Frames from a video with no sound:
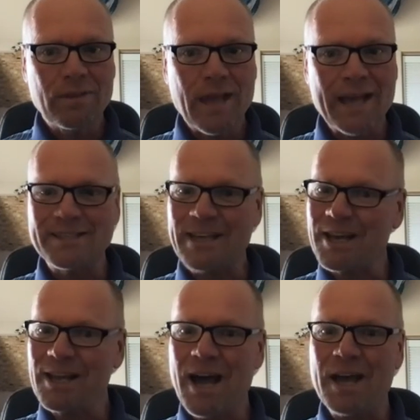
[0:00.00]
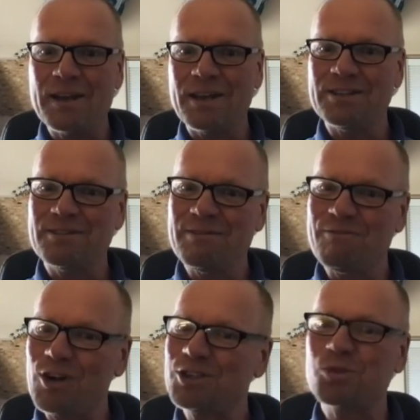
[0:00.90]
I say it a lot and
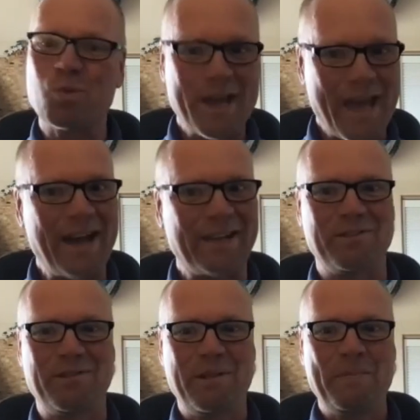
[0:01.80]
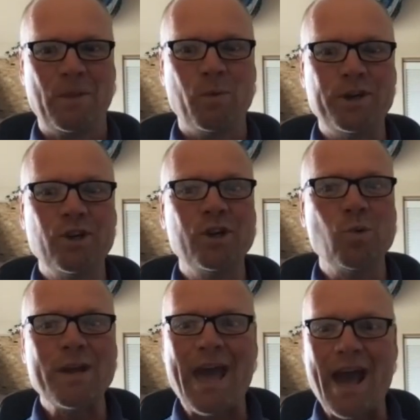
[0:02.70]
versus reactive. When you're in
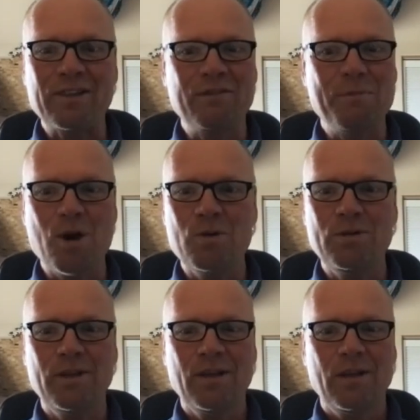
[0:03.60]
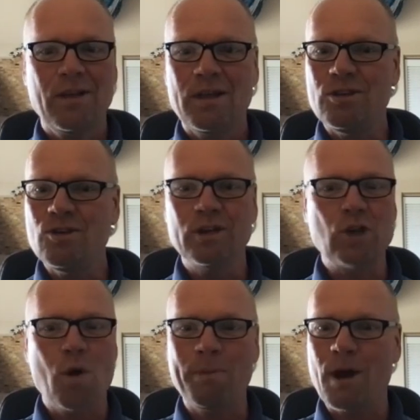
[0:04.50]
reactive mode, you
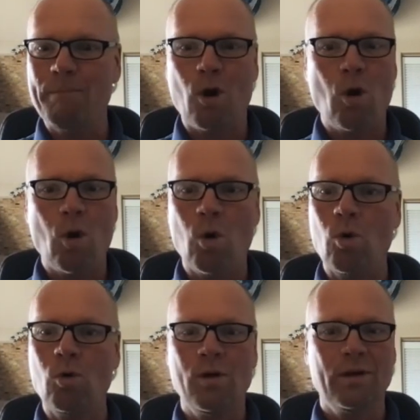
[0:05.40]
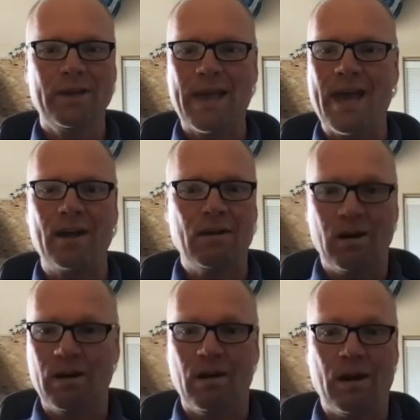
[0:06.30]
just open up a whole can
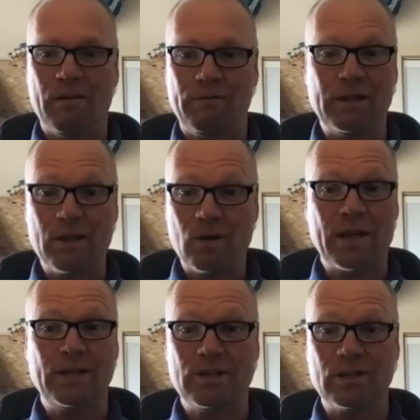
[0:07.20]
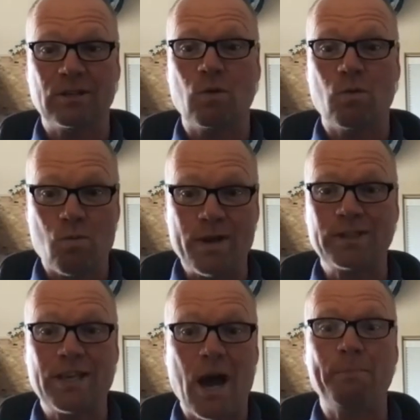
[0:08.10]
of literally just
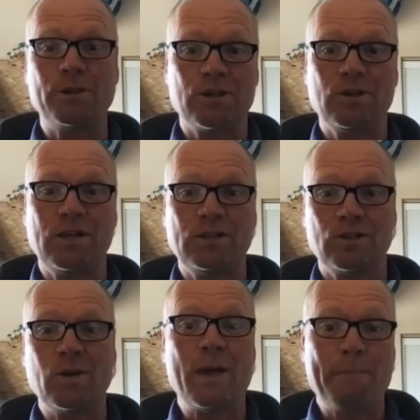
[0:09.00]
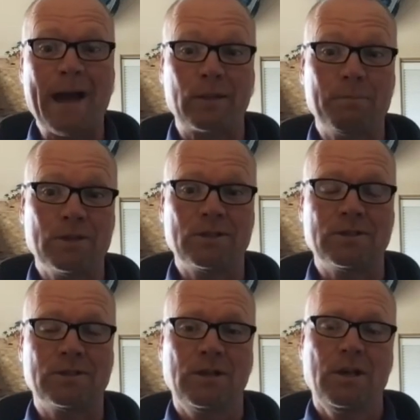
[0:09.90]
risky opportunities to impact the
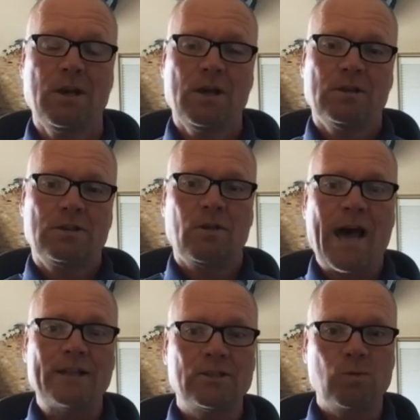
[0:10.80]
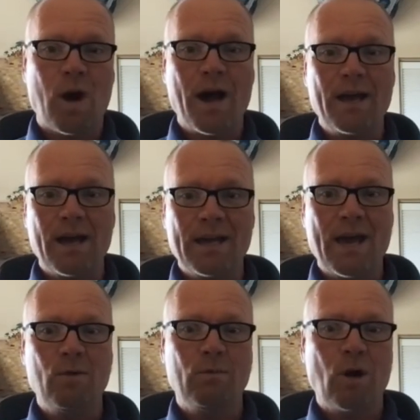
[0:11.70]
business. So that's why,
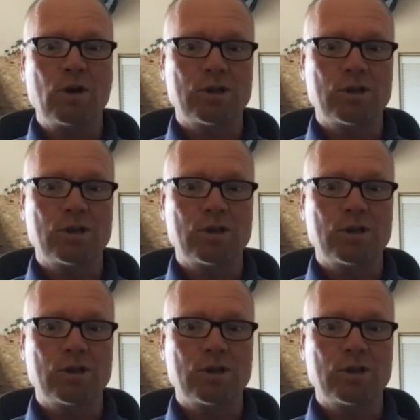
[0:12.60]
again, our